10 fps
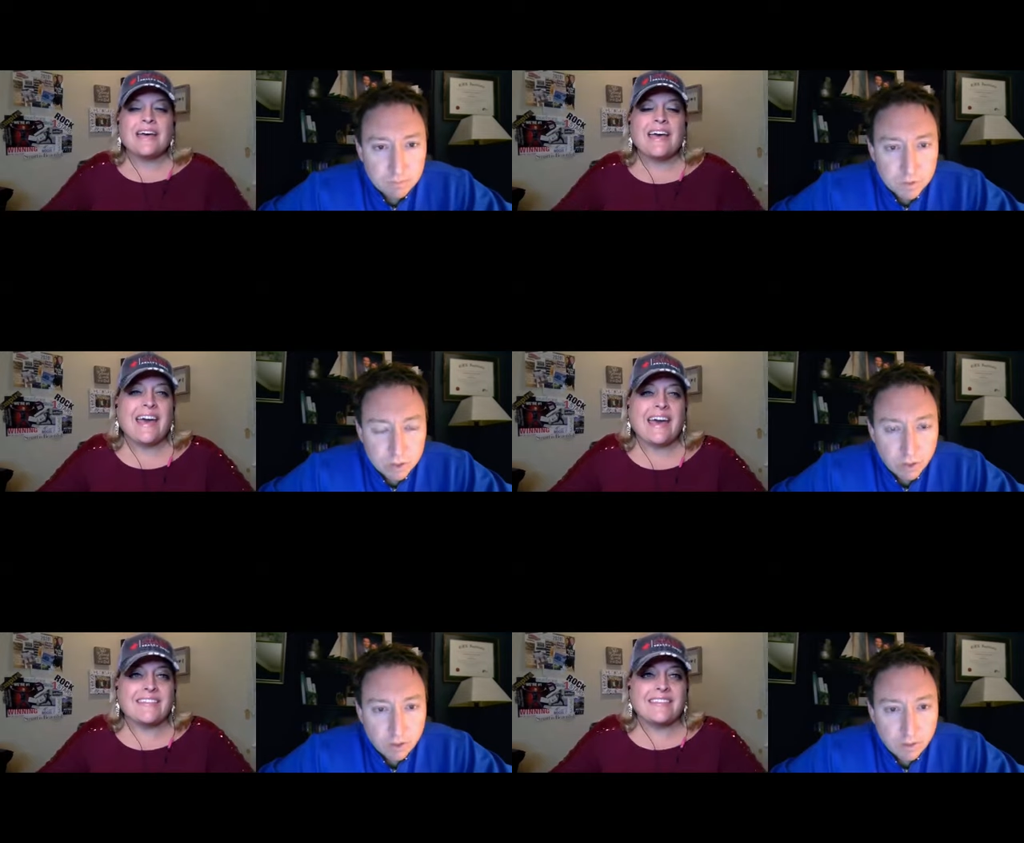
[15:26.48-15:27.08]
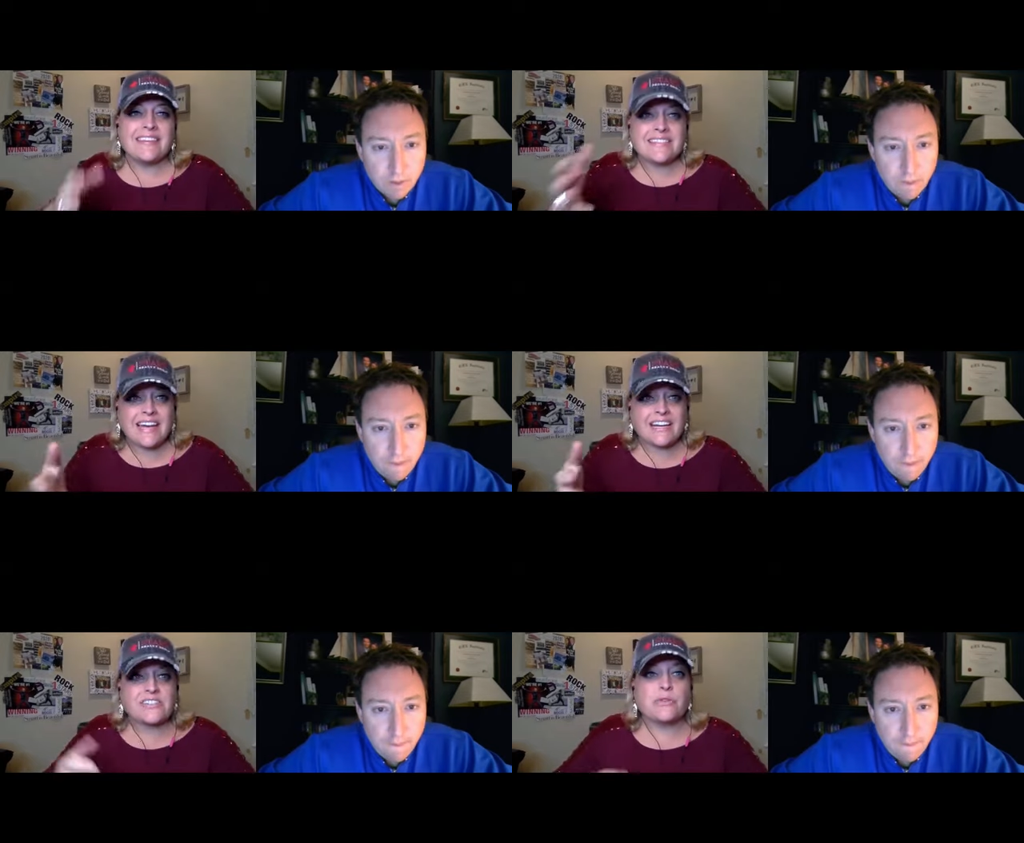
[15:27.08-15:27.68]
Speaker 1: sure. and this
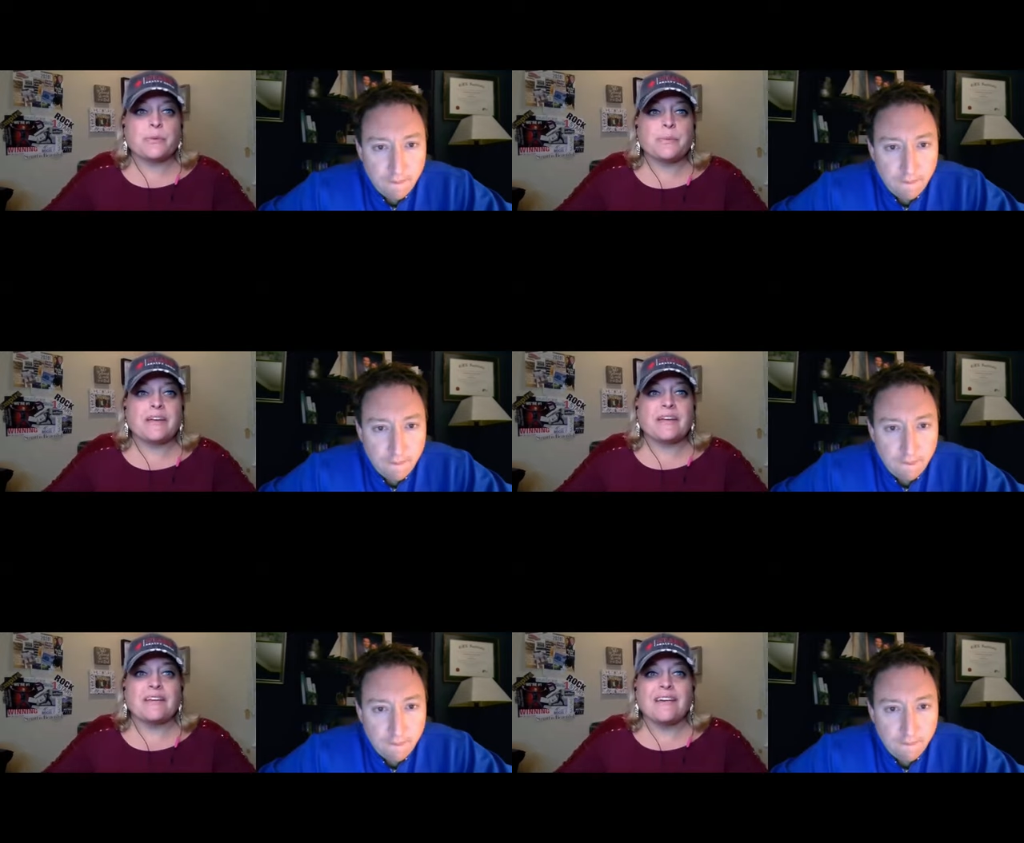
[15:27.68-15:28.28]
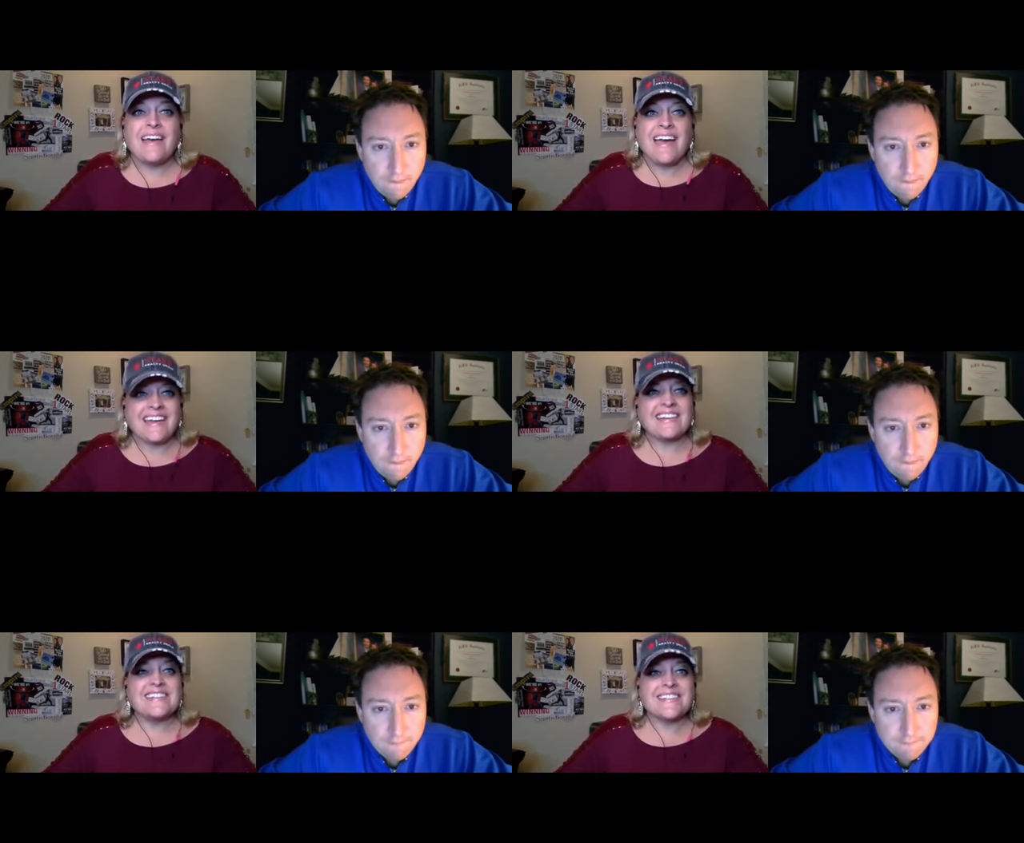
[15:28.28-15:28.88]
actually would be
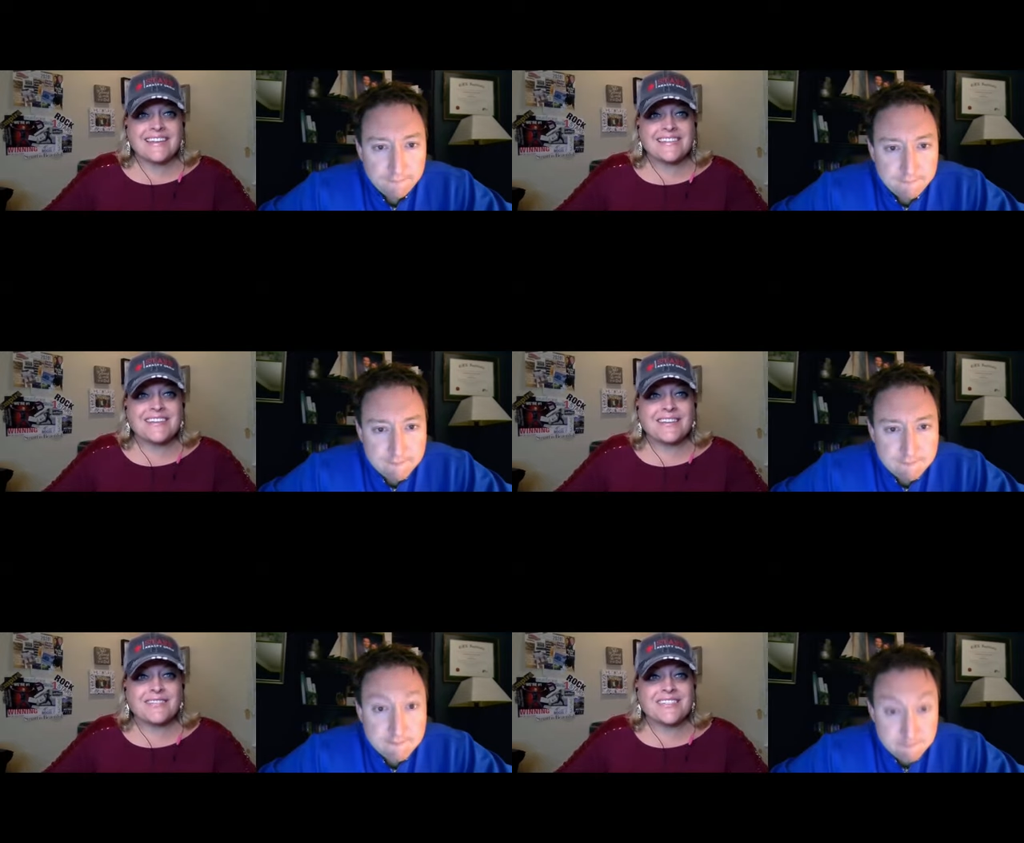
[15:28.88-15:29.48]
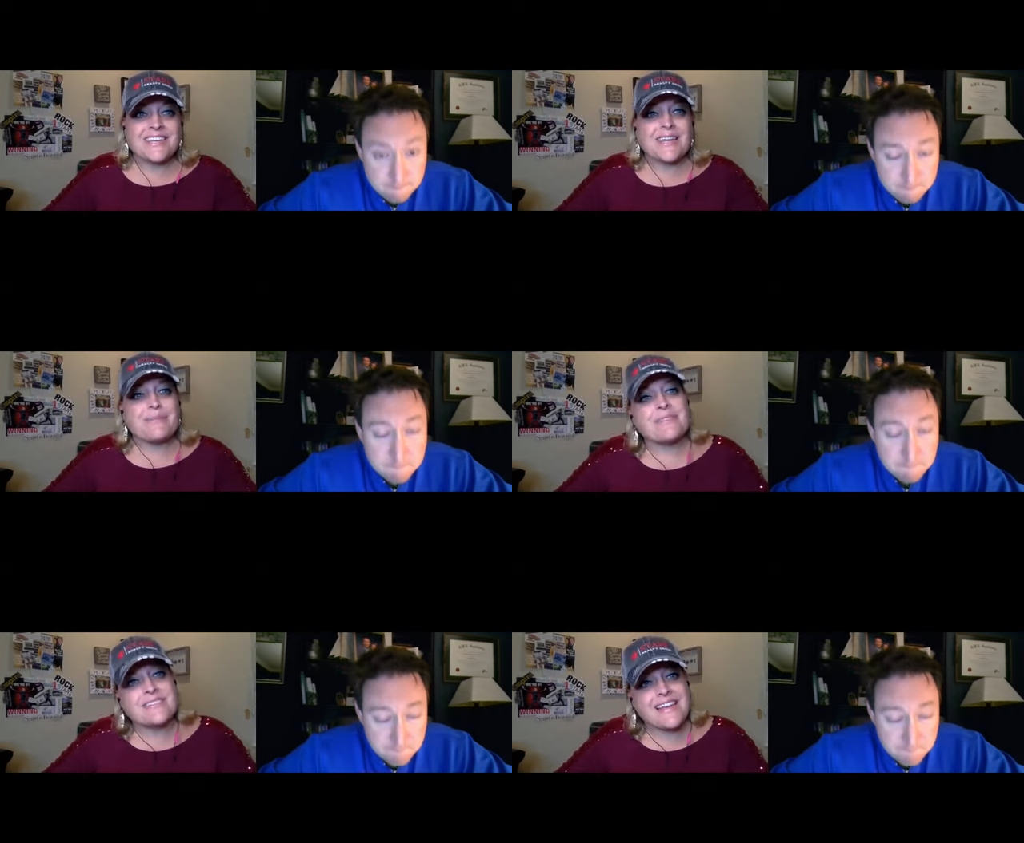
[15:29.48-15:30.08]
an incentive to keep
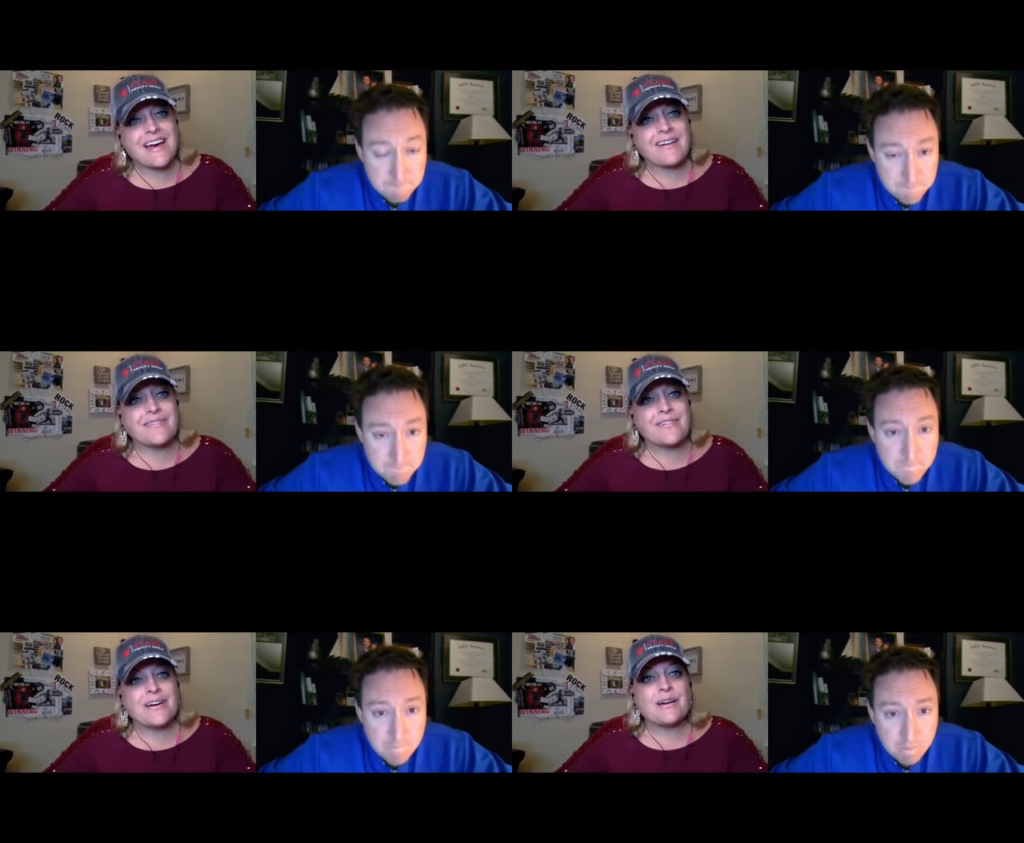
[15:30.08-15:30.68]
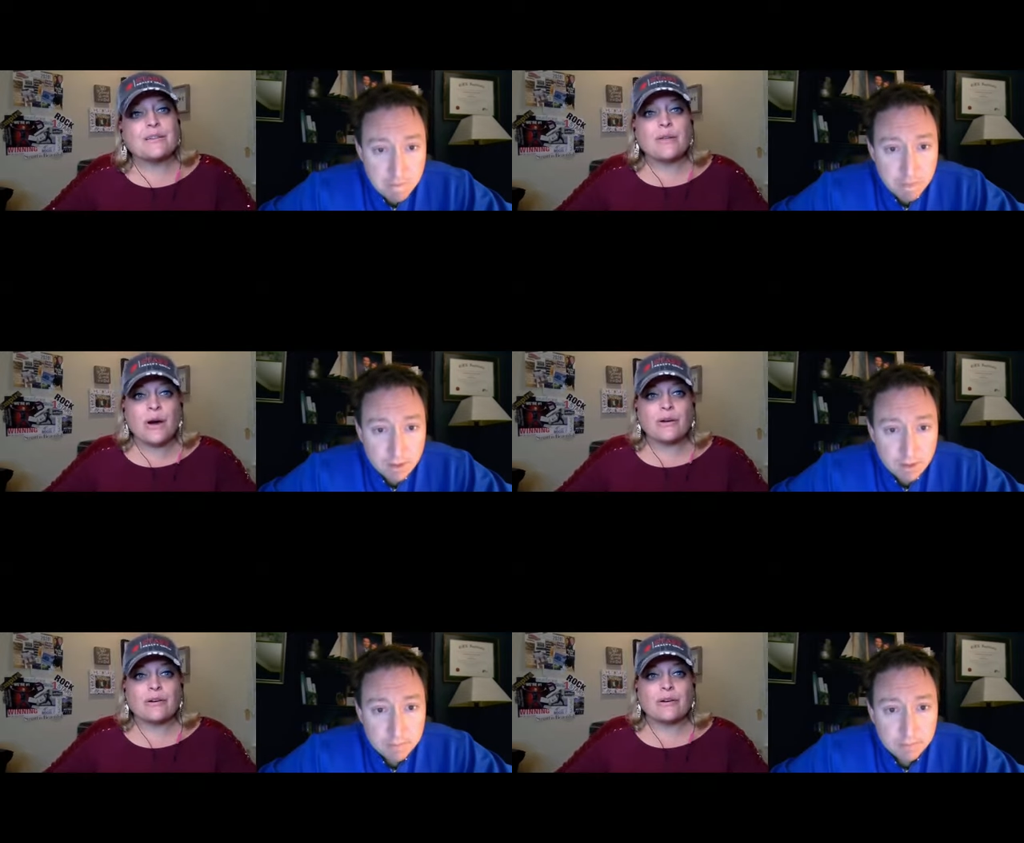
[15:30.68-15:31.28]
the staff
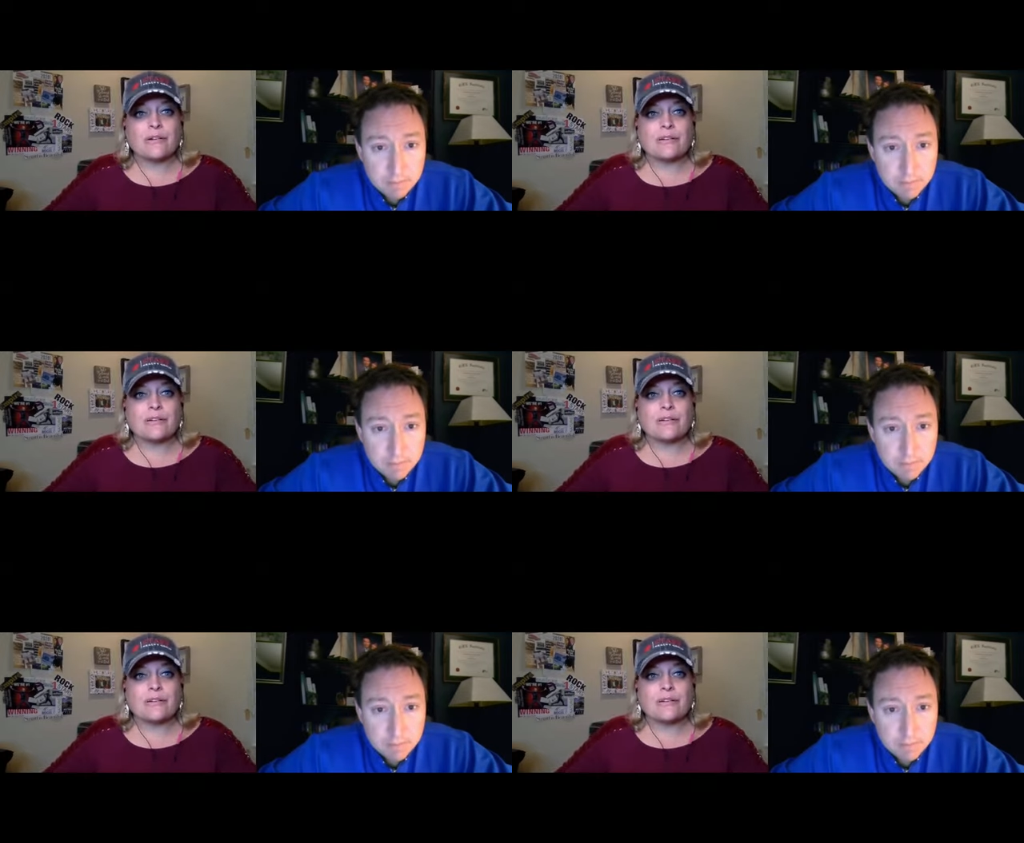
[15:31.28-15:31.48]
longer.